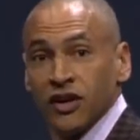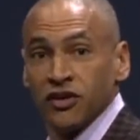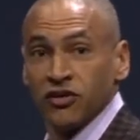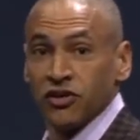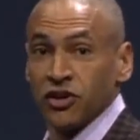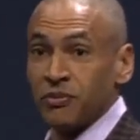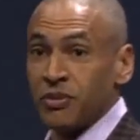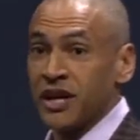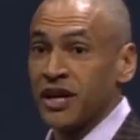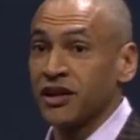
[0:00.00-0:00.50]

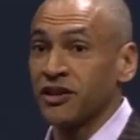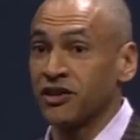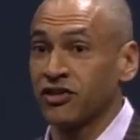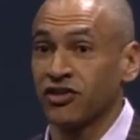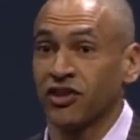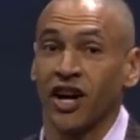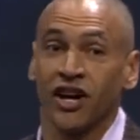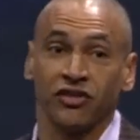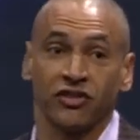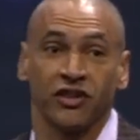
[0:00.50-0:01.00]
to being
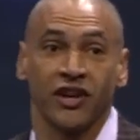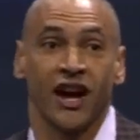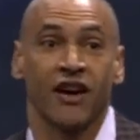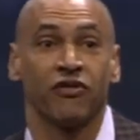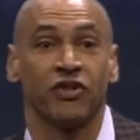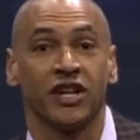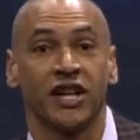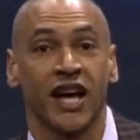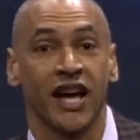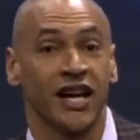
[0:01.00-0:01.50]
discussed
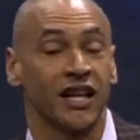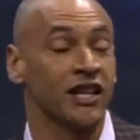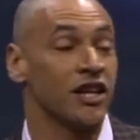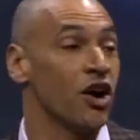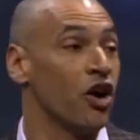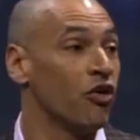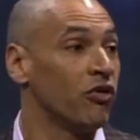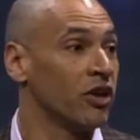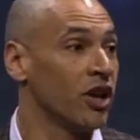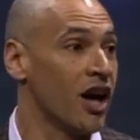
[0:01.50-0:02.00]
every day in the
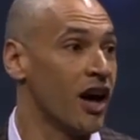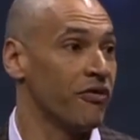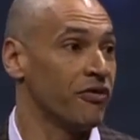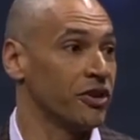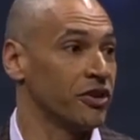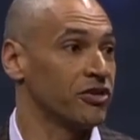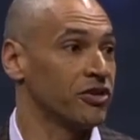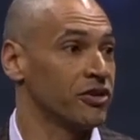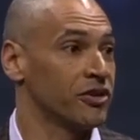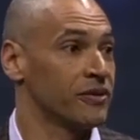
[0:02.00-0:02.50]
Oval
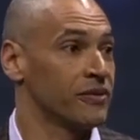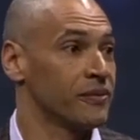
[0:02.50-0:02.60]
Office.